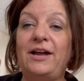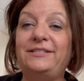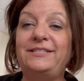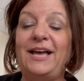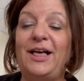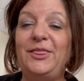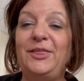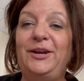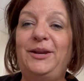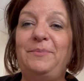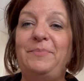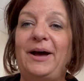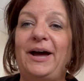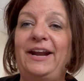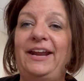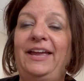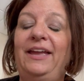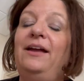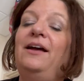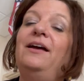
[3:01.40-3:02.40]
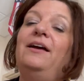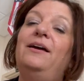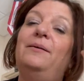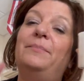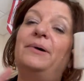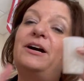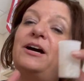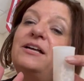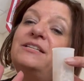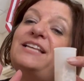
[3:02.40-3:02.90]
tell anybody,
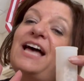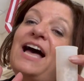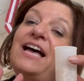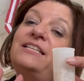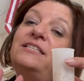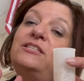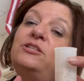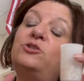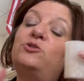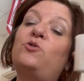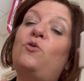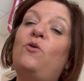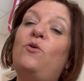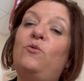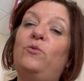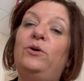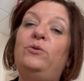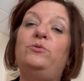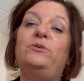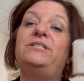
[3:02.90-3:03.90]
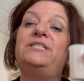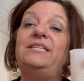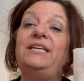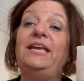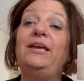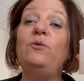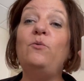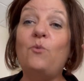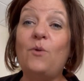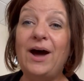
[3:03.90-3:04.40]
because as a school, we will
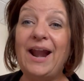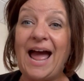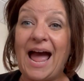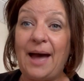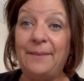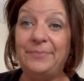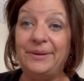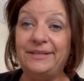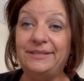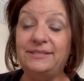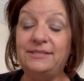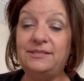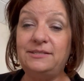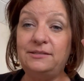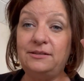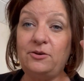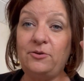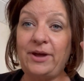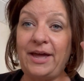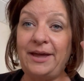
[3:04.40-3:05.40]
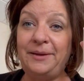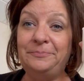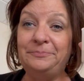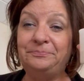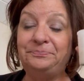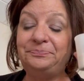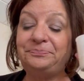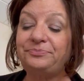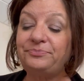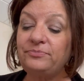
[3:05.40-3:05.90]
see what happens. Okay?
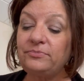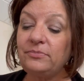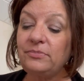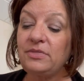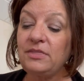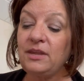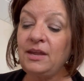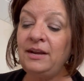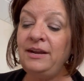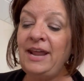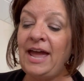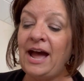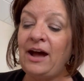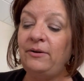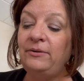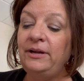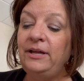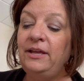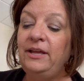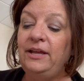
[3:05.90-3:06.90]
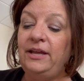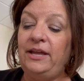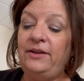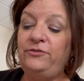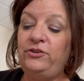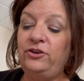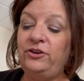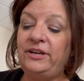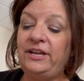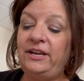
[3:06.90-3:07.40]
Now, if
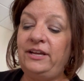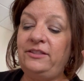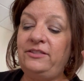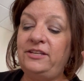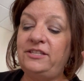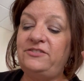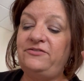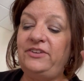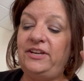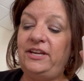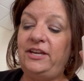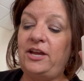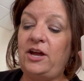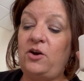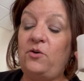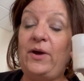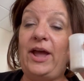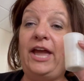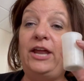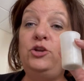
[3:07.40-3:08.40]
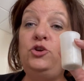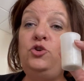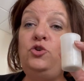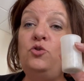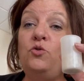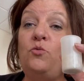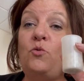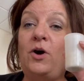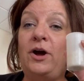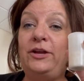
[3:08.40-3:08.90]
you're getting this video and
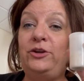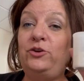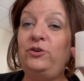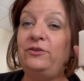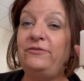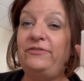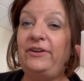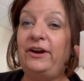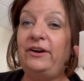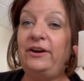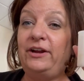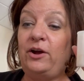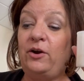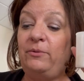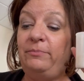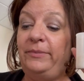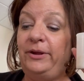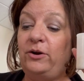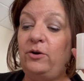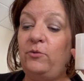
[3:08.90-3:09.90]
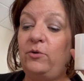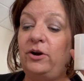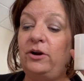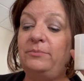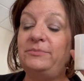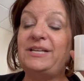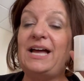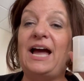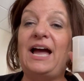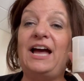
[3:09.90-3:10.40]
you want your very own
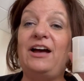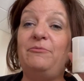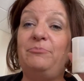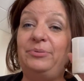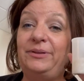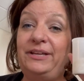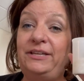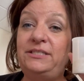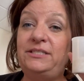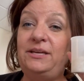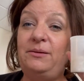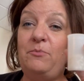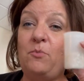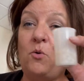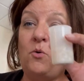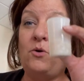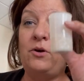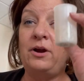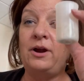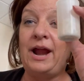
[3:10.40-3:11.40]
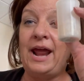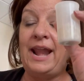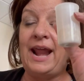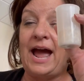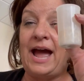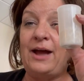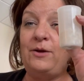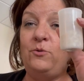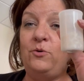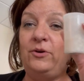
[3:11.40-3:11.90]
mealworms, I have plenty more, and
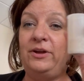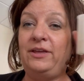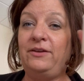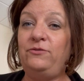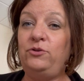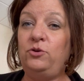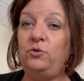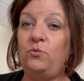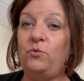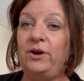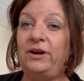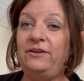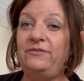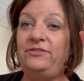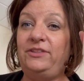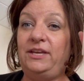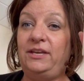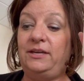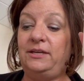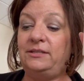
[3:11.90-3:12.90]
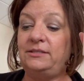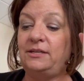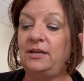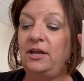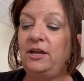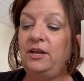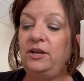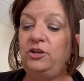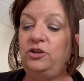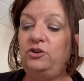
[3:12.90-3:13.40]
I will give you one of these.
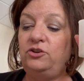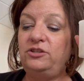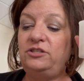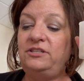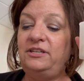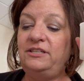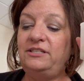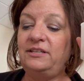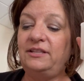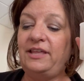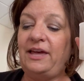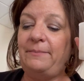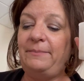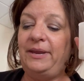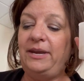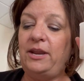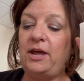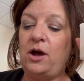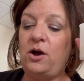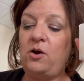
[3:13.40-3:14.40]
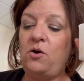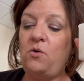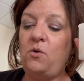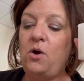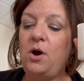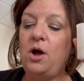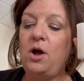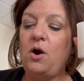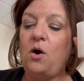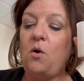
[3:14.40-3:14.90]
You just need to let me know.
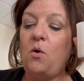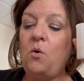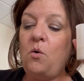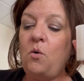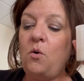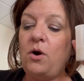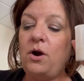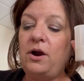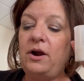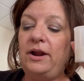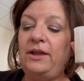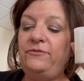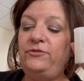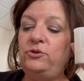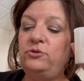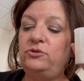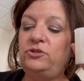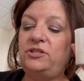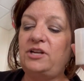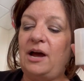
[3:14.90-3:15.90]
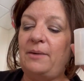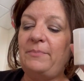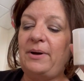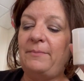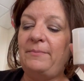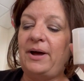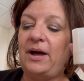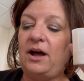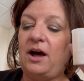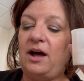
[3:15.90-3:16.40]
Or if you stop by
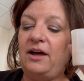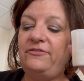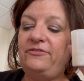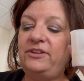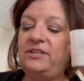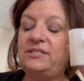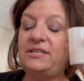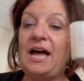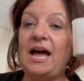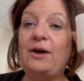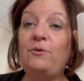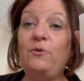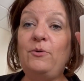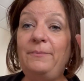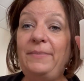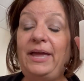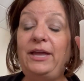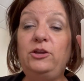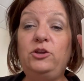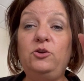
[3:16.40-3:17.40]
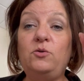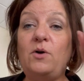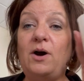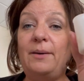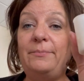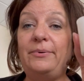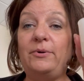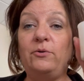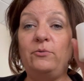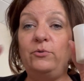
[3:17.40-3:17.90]
my office, I will make you
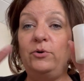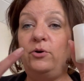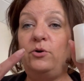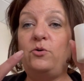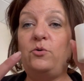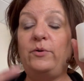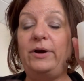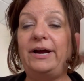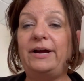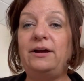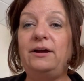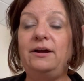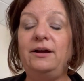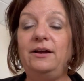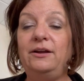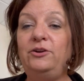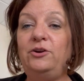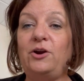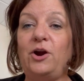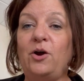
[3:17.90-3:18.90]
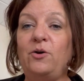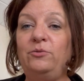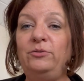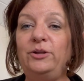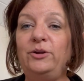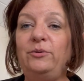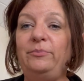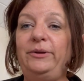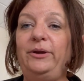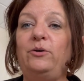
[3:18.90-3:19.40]
up real quick your own
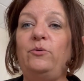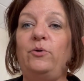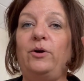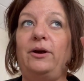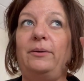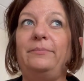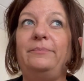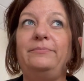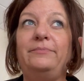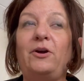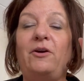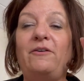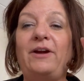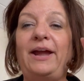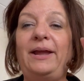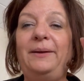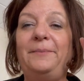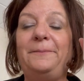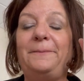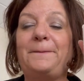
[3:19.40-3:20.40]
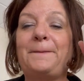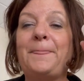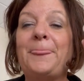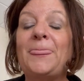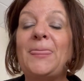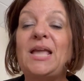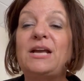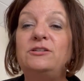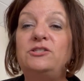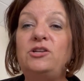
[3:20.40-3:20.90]
little mealworm. All right?
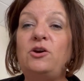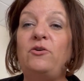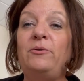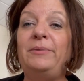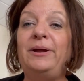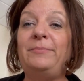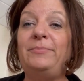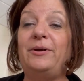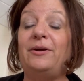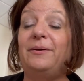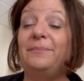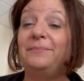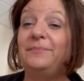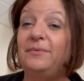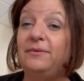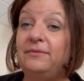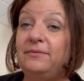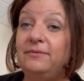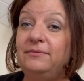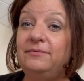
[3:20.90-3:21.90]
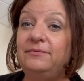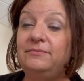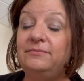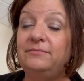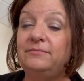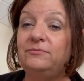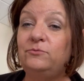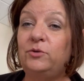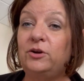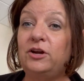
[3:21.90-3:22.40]
So remember,
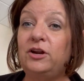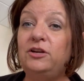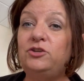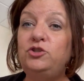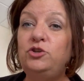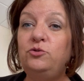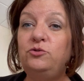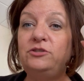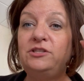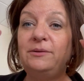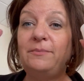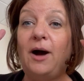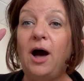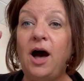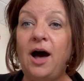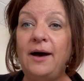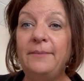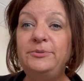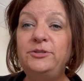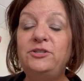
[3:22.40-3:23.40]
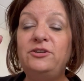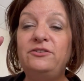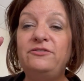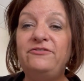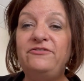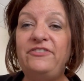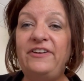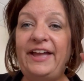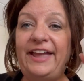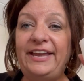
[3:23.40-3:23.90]
we're going to do some
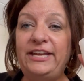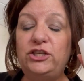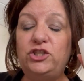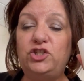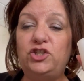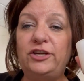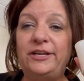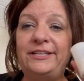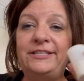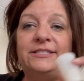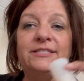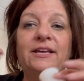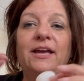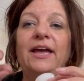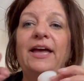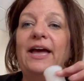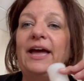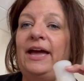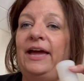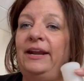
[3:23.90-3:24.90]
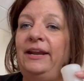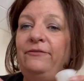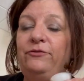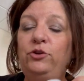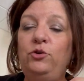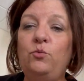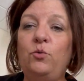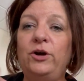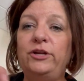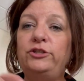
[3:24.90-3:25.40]
observations. And if
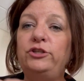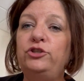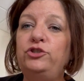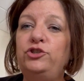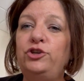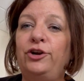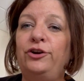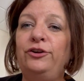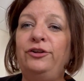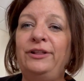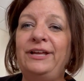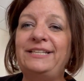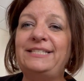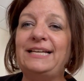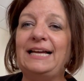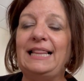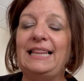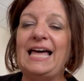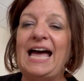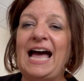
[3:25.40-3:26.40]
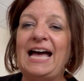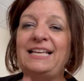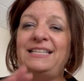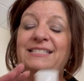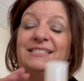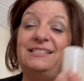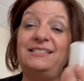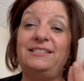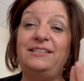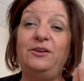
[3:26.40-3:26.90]
you want to journal as a class
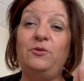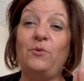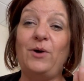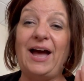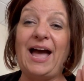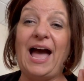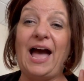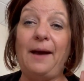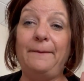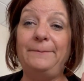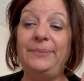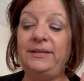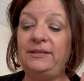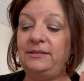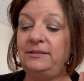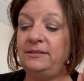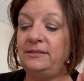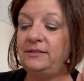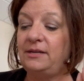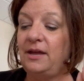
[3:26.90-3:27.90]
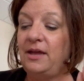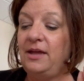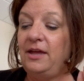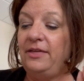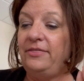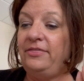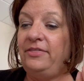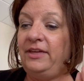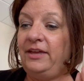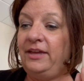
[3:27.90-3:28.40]
to see what happens,
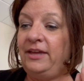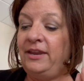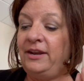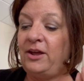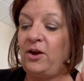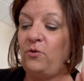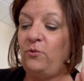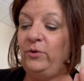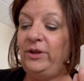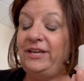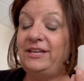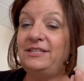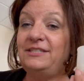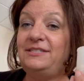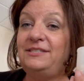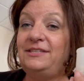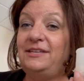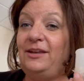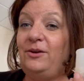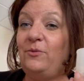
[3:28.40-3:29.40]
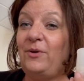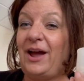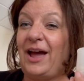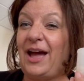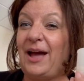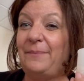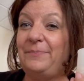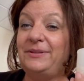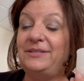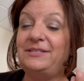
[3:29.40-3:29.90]
then we can see what
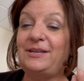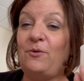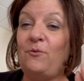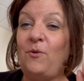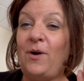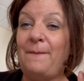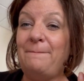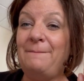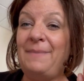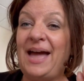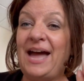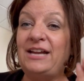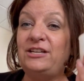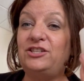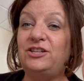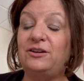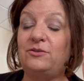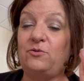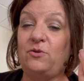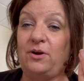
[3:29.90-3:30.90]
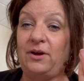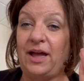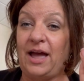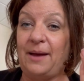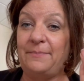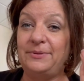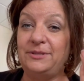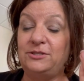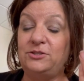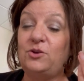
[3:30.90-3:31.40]
happens and what magic
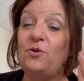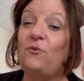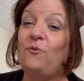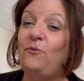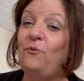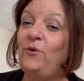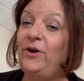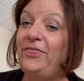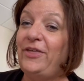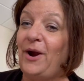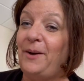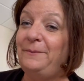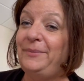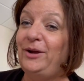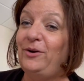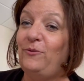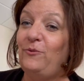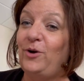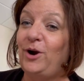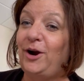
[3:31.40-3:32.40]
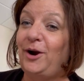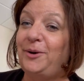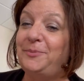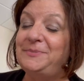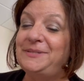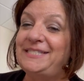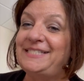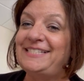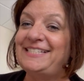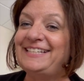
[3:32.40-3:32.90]
happens with our
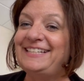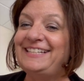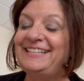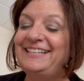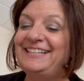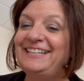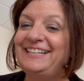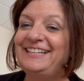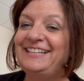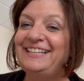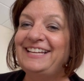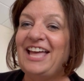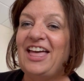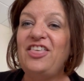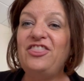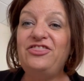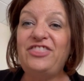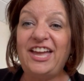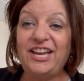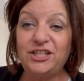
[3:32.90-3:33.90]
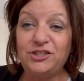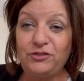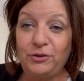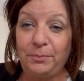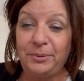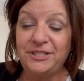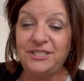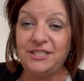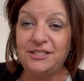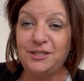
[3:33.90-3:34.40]
mealworms. Thanks for
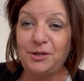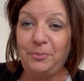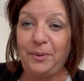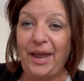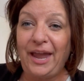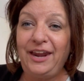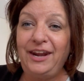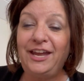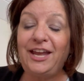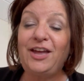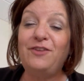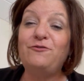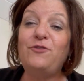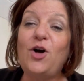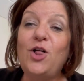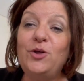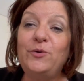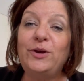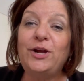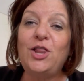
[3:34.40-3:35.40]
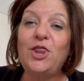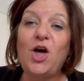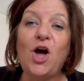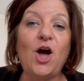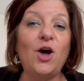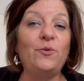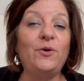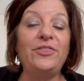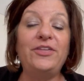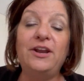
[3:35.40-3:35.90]
participating and following
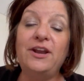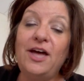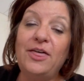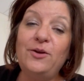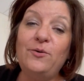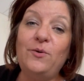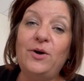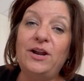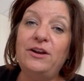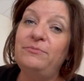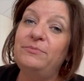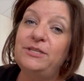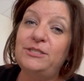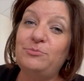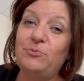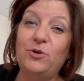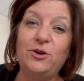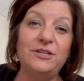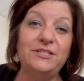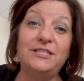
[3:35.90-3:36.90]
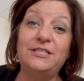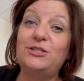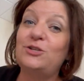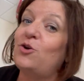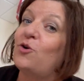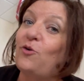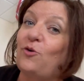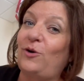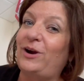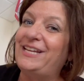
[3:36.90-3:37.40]
along with another one of Ms. Morris's
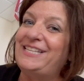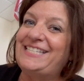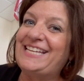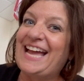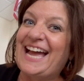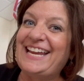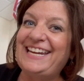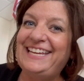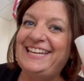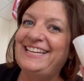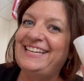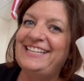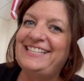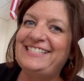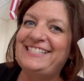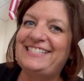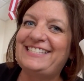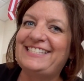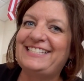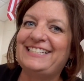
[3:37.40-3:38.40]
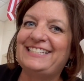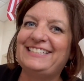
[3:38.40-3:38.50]
crazy ideas.